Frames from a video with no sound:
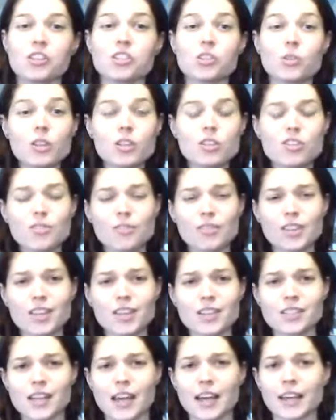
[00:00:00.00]
So each of
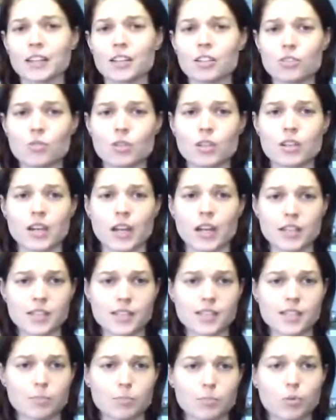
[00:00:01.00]
these, I'm going to do a
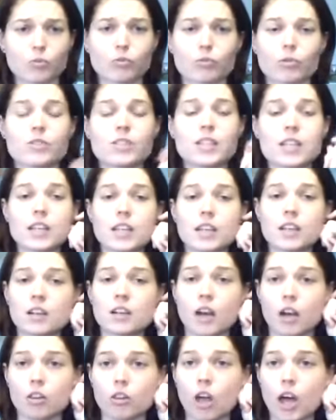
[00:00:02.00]
nice simple routine.
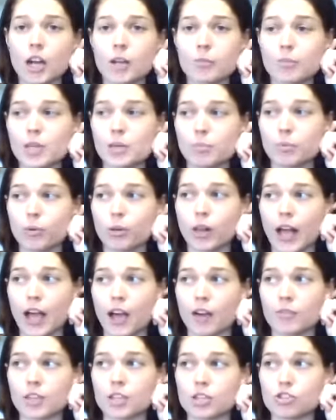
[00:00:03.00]
A lot of people
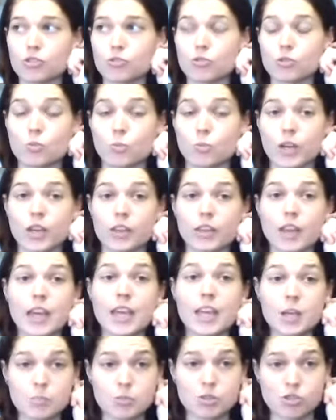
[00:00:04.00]
have issues with
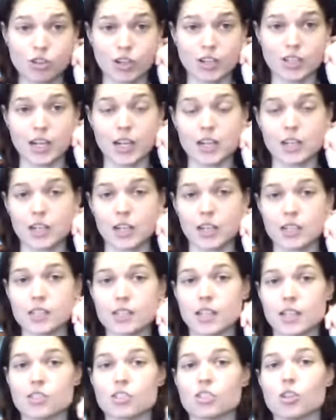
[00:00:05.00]
hamstring
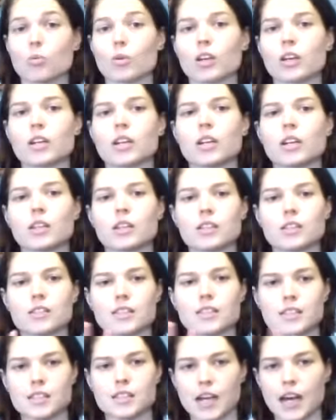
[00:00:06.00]
tightness. And so we're going to
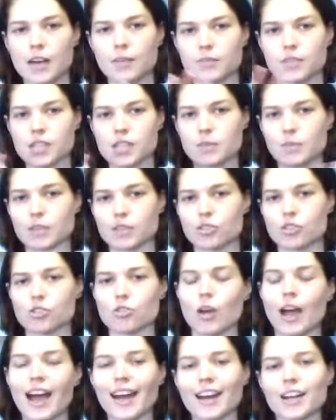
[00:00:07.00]
dive deep
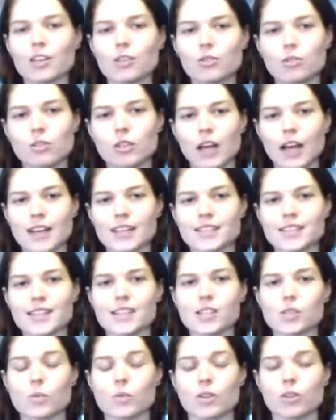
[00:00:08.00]
into how to utilize
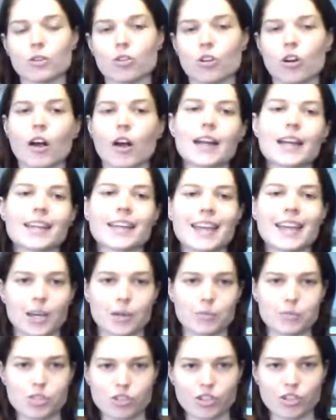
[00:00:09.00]
this with chronic
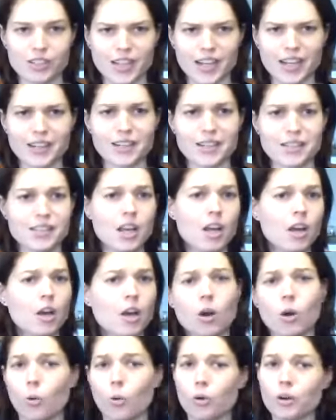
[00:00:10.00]
hamstring tightness,
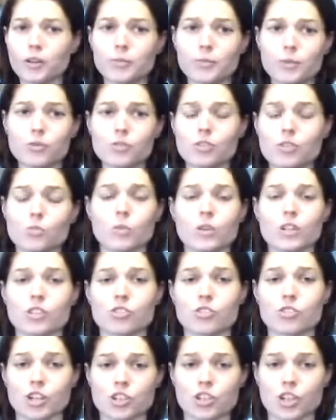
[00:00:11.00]
or if you just want to
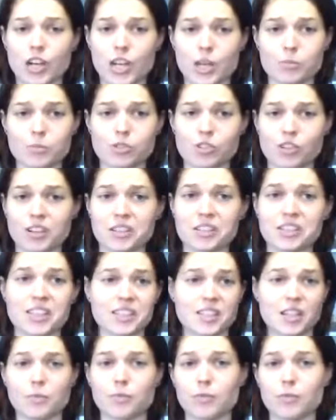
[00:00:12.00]
stretch your hamstrings
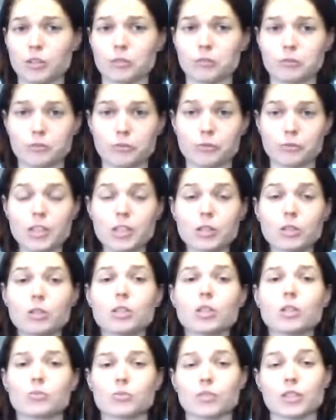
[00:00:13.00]
because they
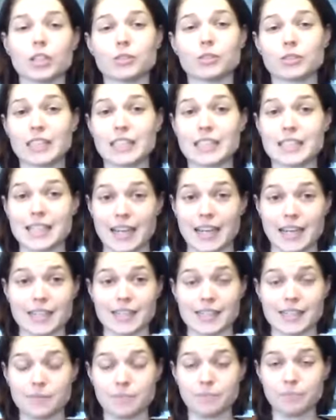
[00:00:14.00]
feel really, really tight.
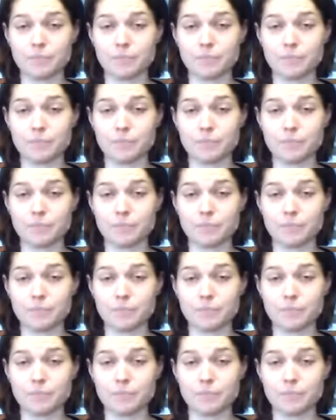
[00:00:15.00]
